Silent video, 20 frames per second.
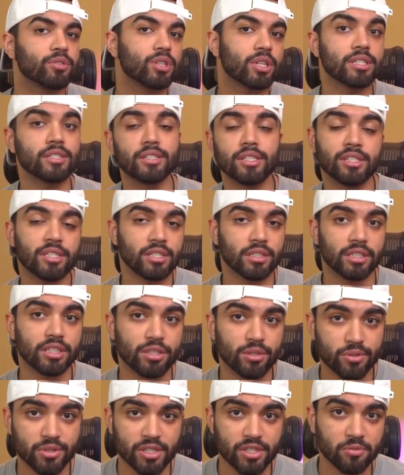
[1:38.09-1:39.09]
to consistently
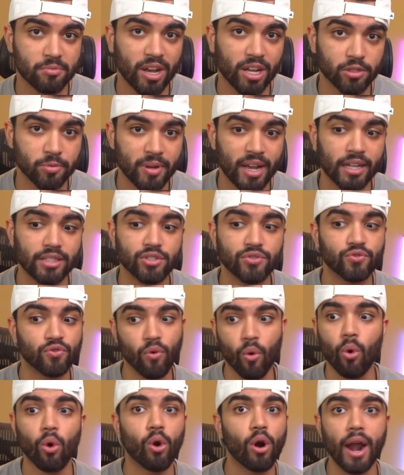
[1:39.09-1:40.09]
use these mouse pads
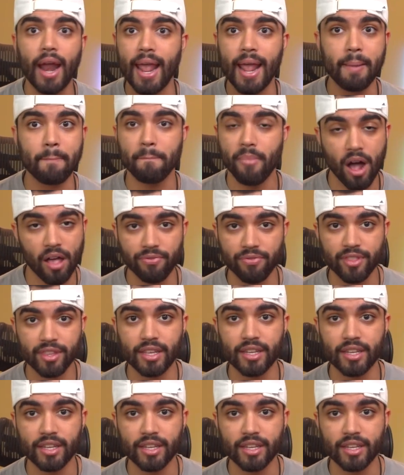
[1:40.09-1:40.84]
for a month.